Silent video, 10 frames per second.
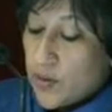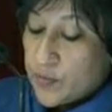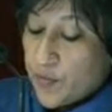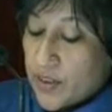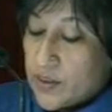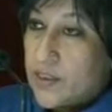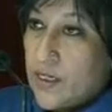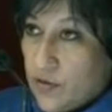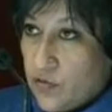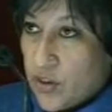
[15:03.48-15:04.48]
U.S. presence
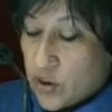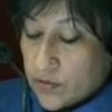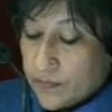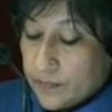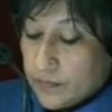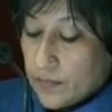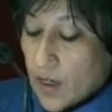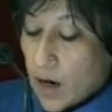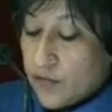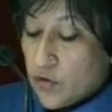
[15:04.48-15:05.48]
in the region.
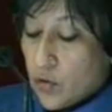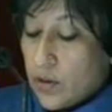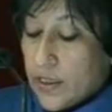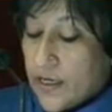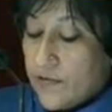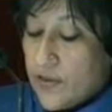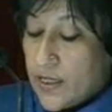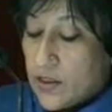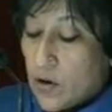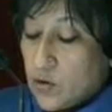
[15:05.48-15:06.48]
After all,
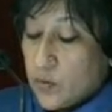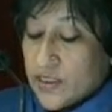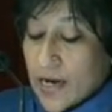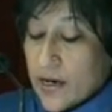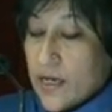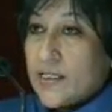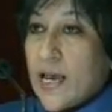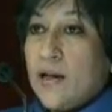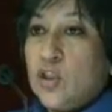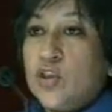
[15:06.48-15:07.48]
given that notwithstanding its
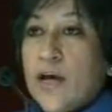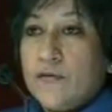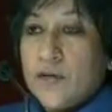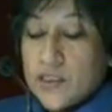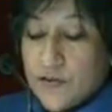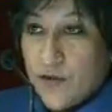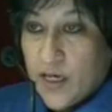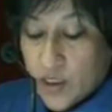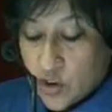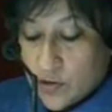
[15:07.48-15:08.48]
energy
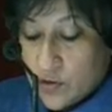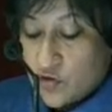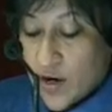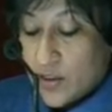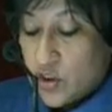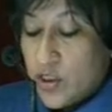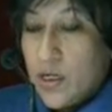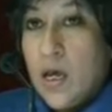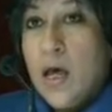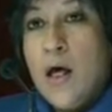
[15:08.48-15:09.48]
diversification strategy,